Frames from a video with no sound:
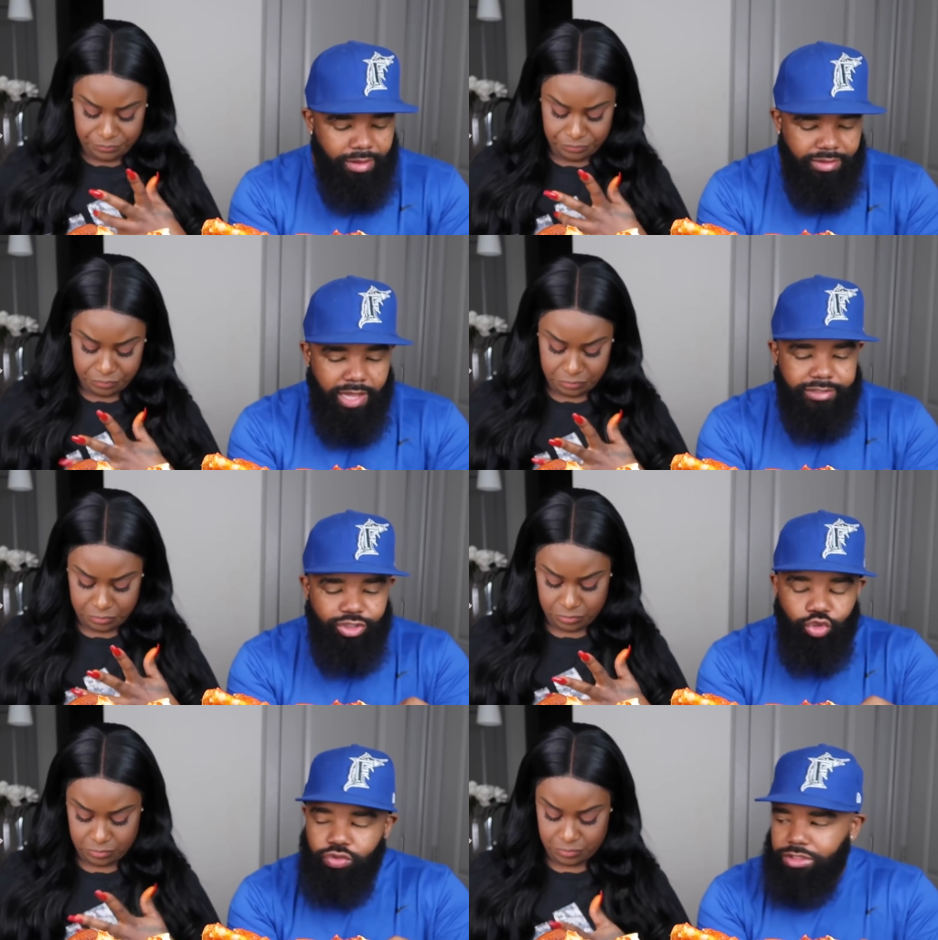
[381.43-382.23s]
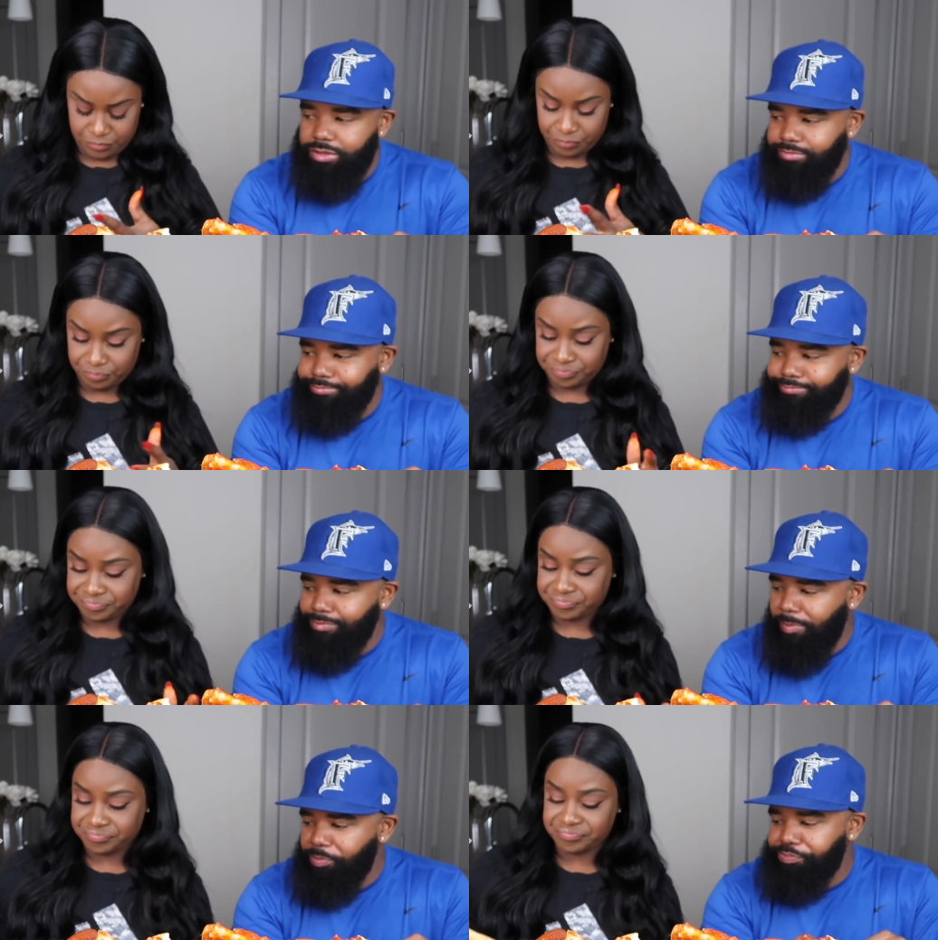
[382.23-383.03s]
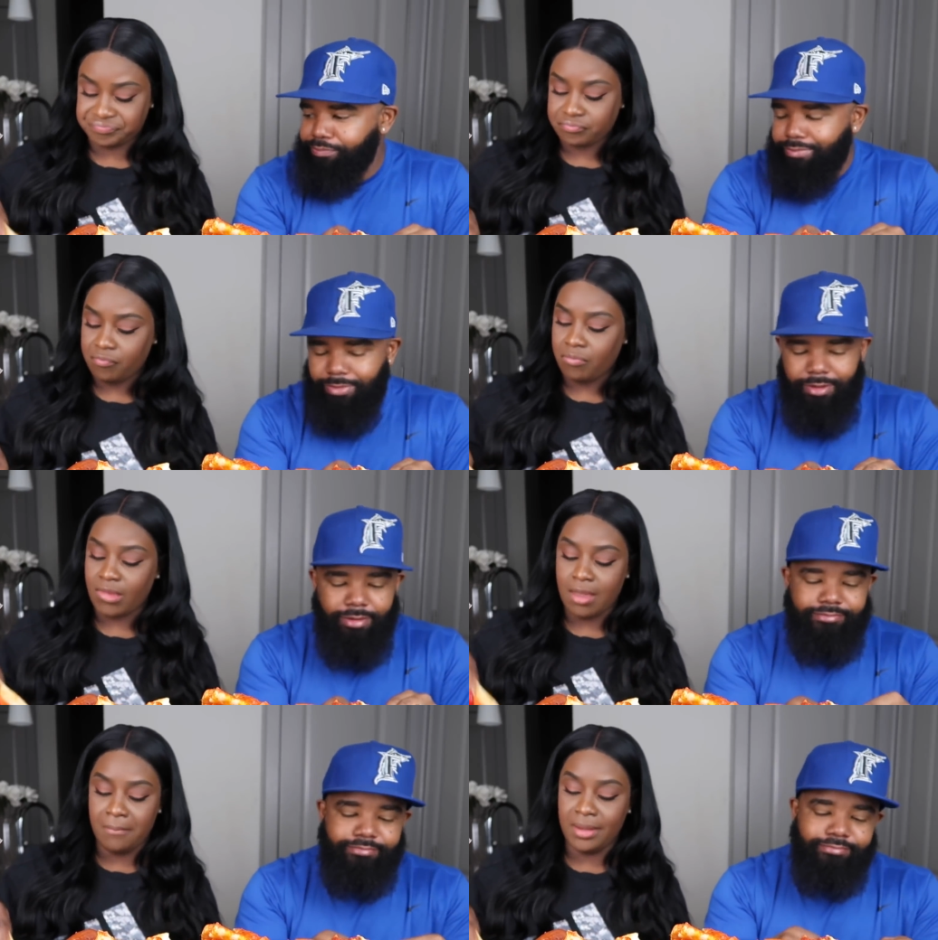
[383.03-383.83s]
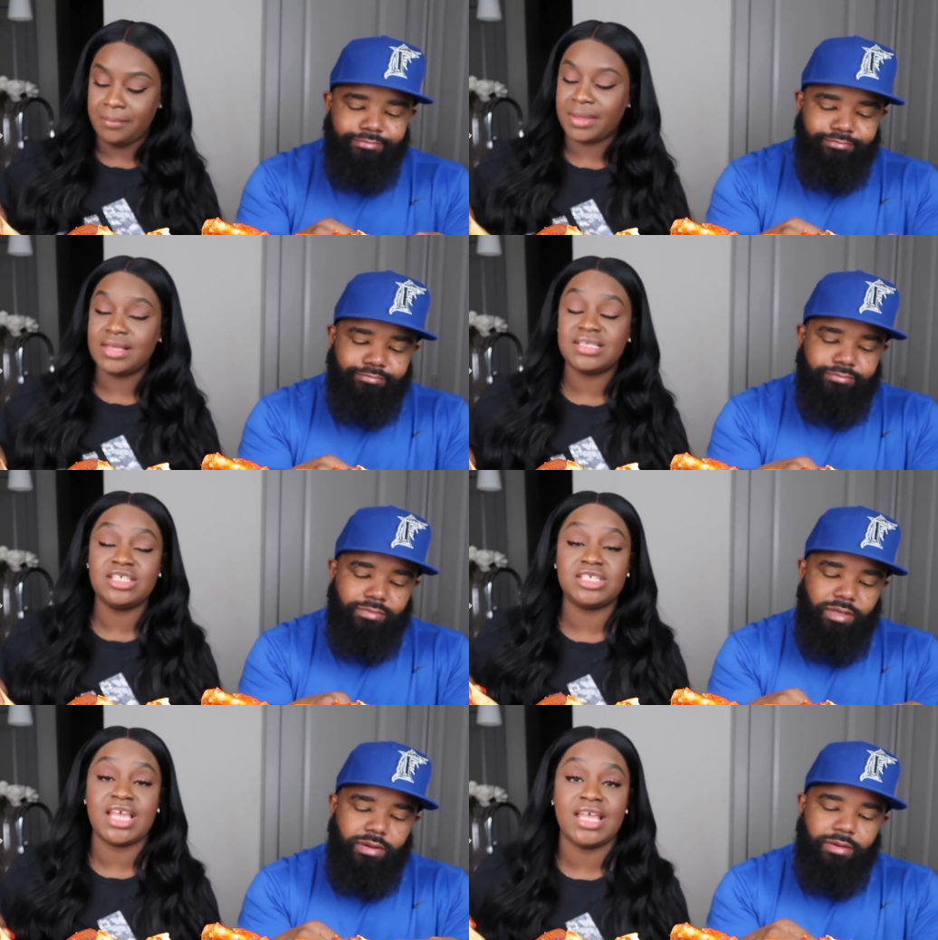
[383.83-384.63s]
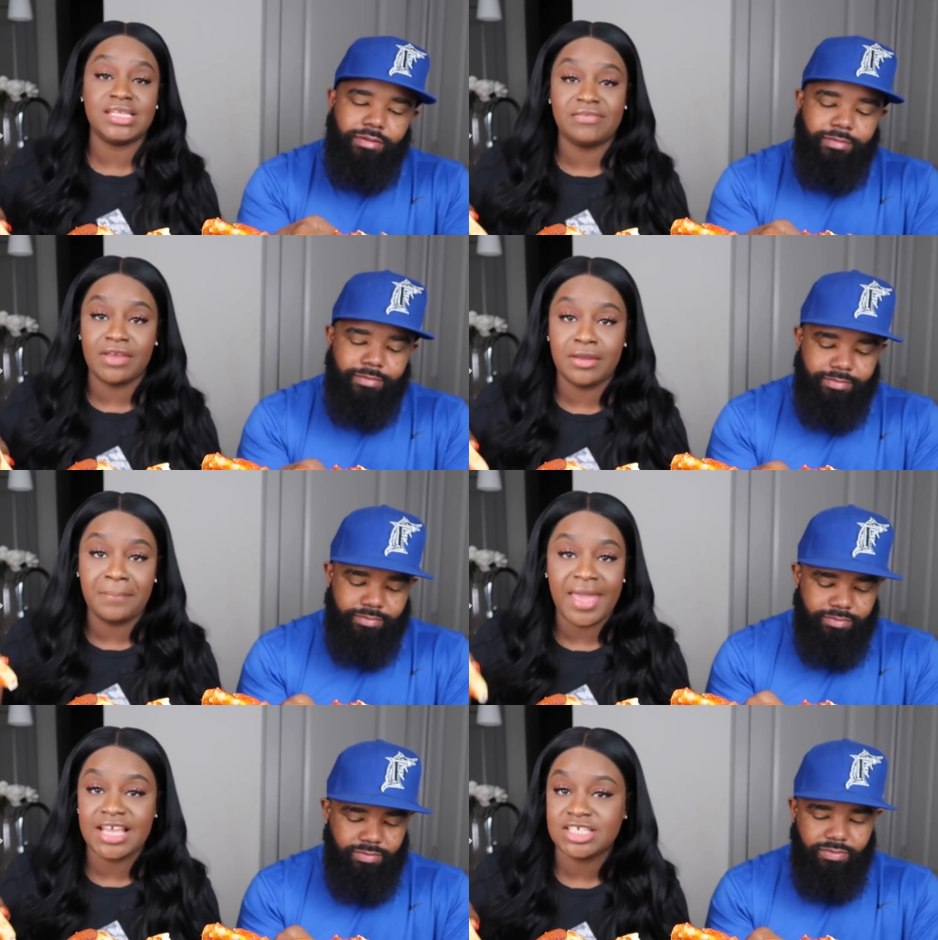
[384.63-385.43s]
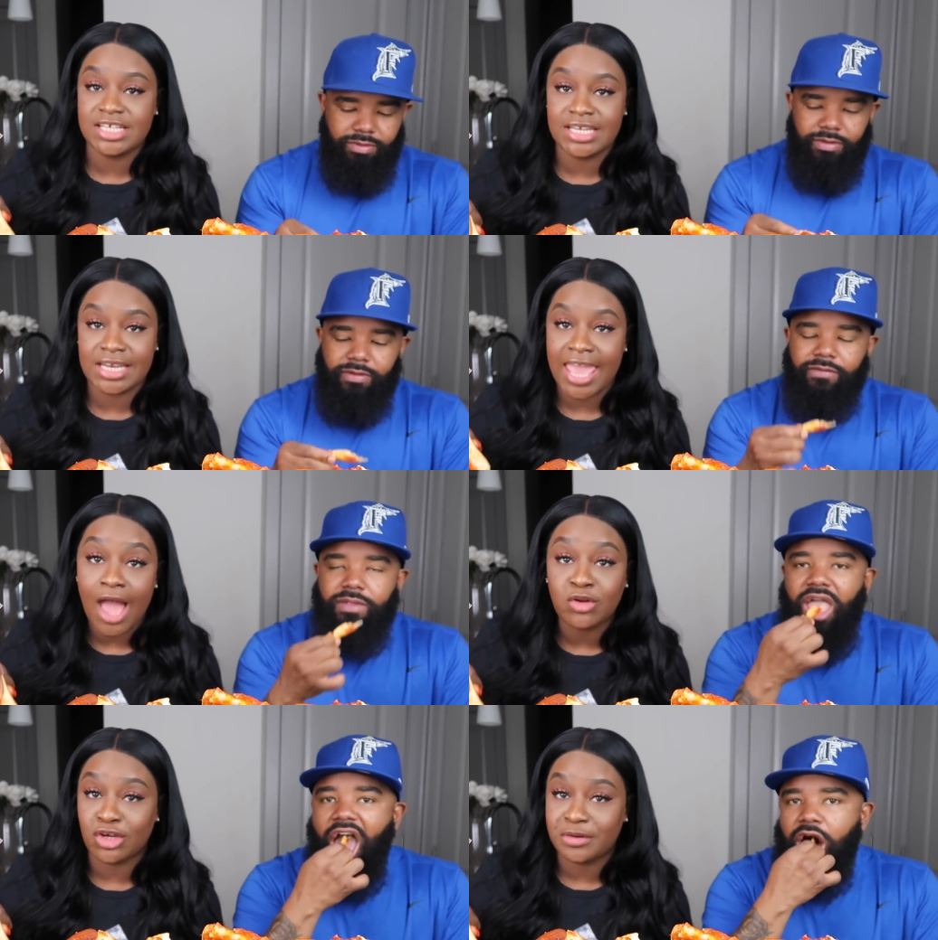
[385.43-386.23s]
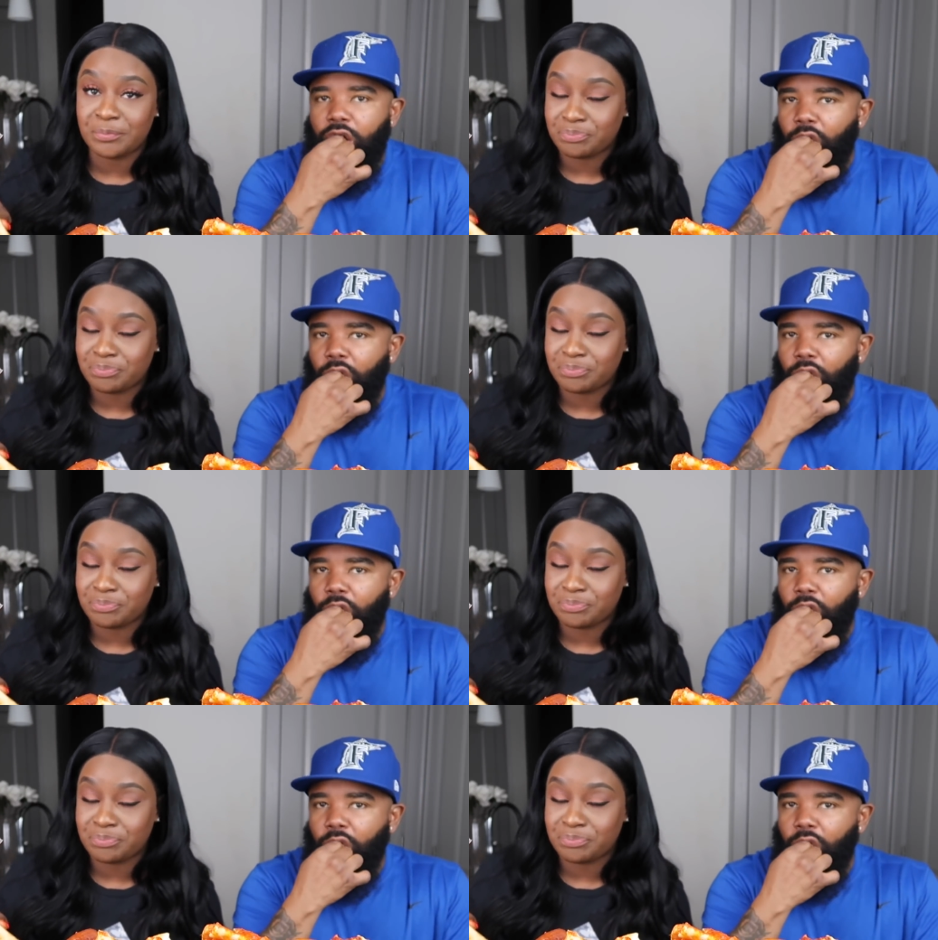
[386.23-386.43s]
Speaker 1: They ain't juicy.
Speaker 2: But because they just had this very passionate encounter,